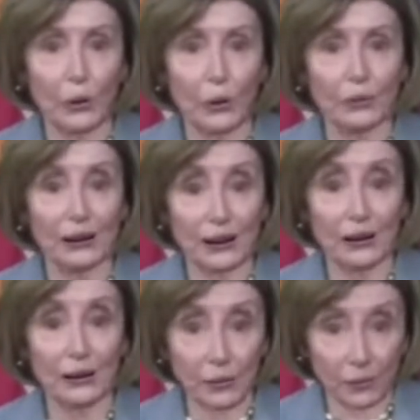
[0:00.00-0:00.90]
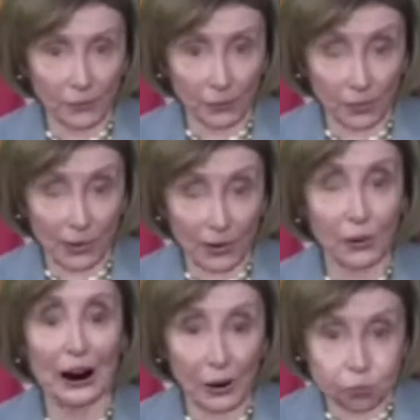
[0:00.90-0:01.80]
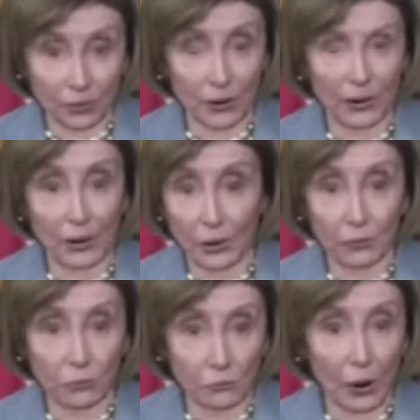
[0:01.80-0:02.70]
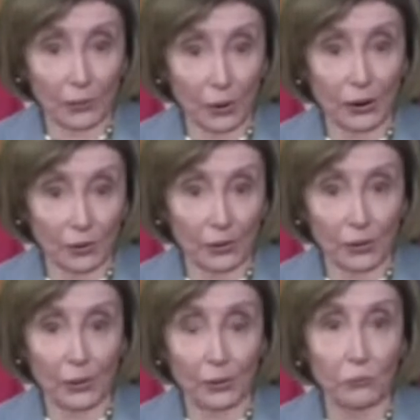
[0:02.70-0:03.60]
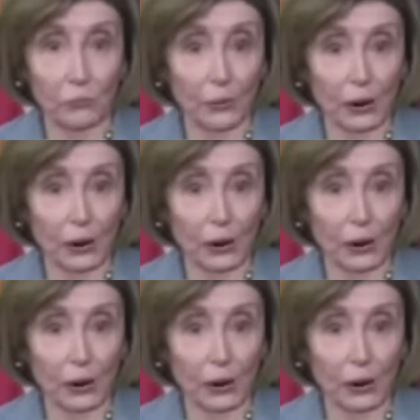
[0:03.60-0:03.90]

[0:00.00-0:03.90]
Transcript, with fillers: this is um, this is my house. Okay, this is my money. This is my power,